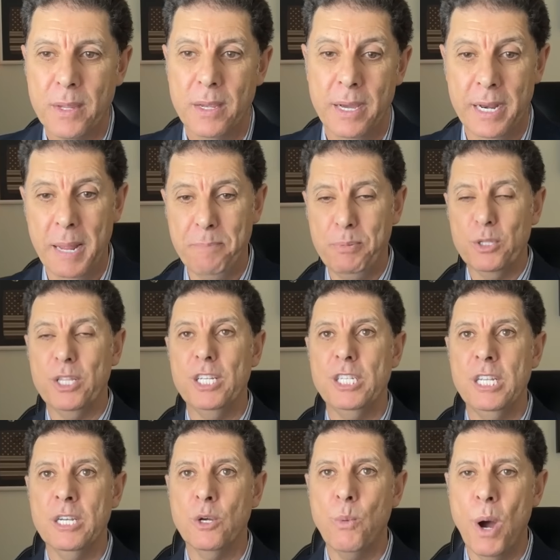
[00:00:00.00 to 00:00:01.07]
And I put this
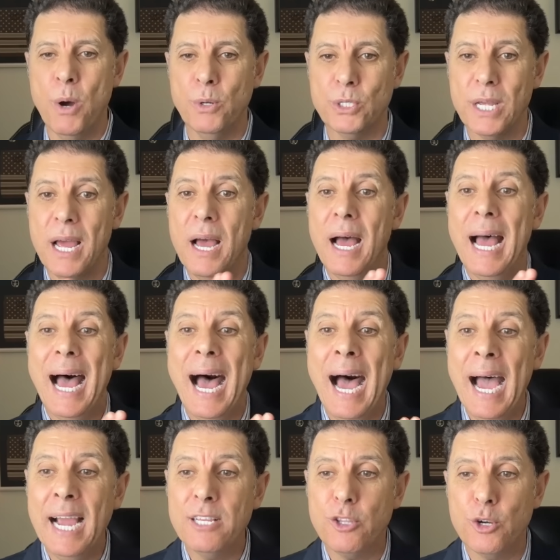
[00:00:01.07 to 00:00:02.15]
in quote,
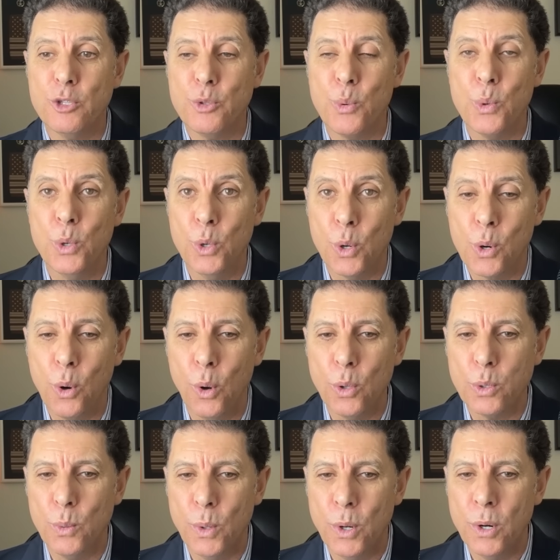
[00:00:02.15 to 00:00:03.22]
either through
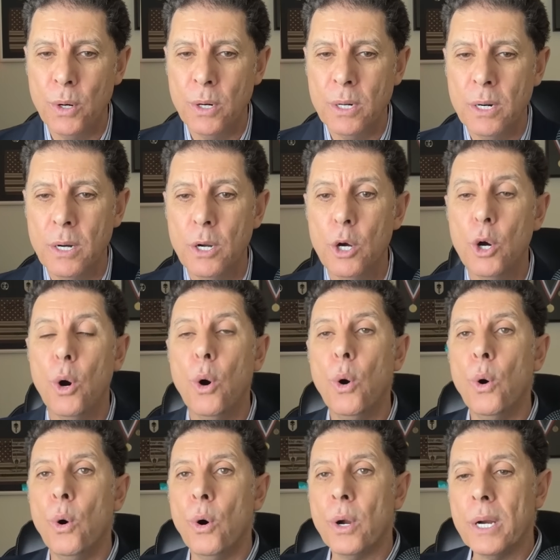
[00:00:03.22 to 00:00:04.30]
Cold War
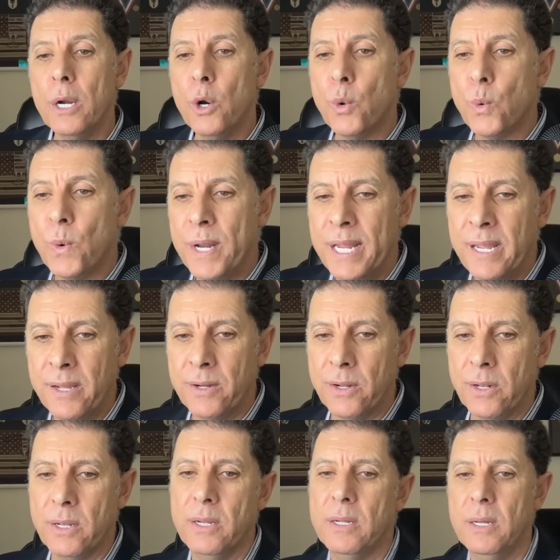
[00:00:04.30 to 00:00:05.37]
or
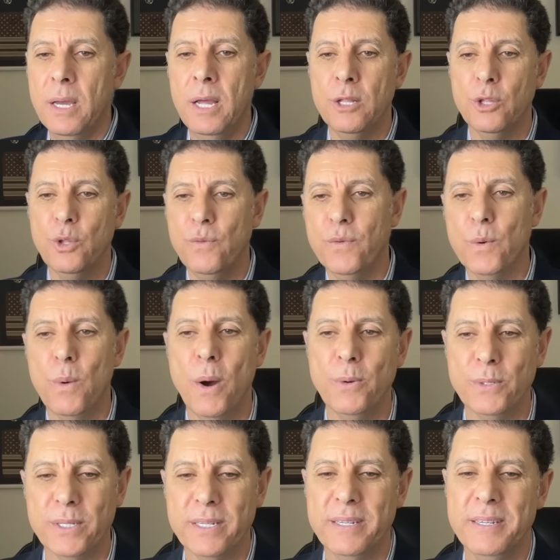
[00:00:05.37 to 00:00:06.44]
real, end of
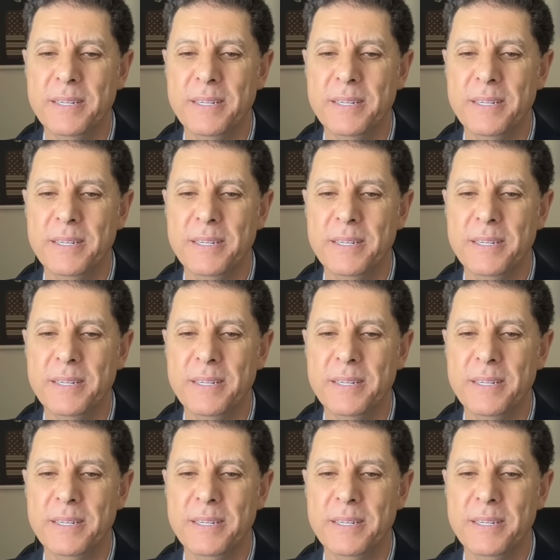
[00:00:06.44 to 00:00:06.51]
quote.